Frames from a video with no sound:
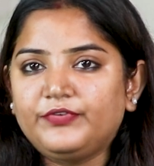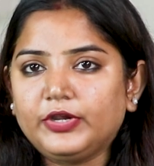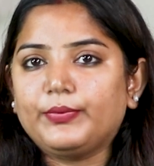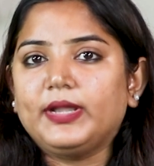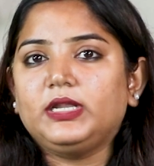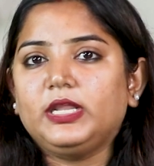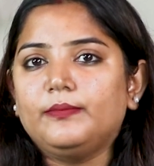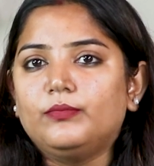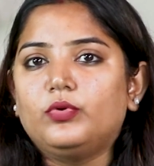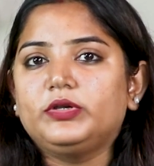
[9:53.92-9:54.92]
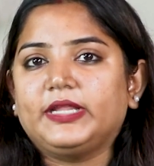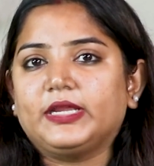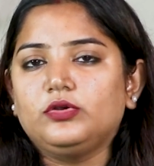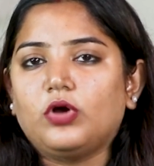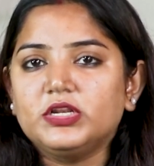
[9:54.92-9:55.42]
frequently more
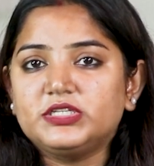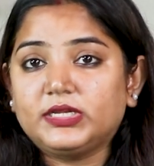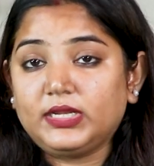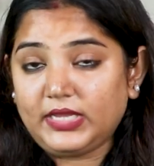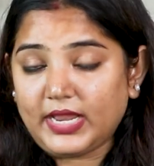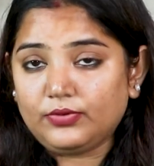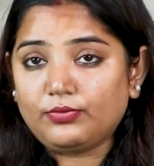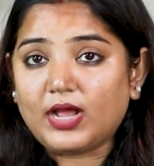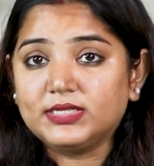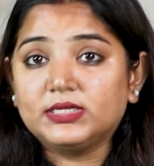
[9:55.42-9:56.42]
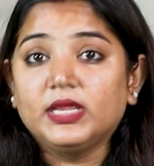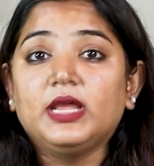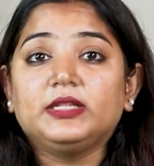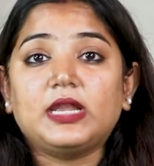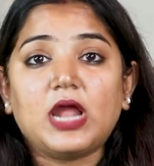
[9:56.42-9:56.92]
technologically advanced
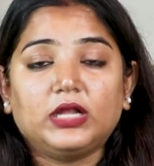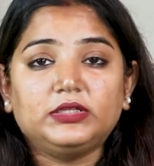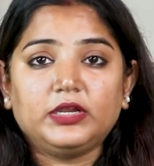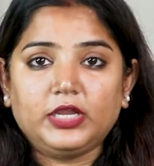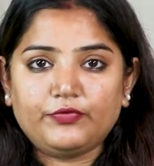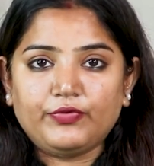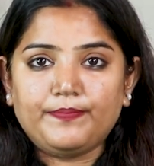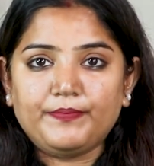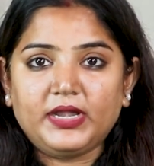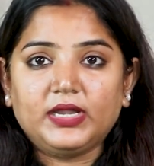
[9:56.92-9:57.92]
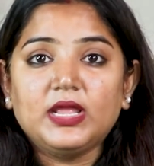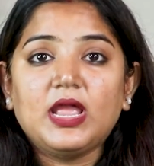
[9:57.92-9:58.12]
than other equipment,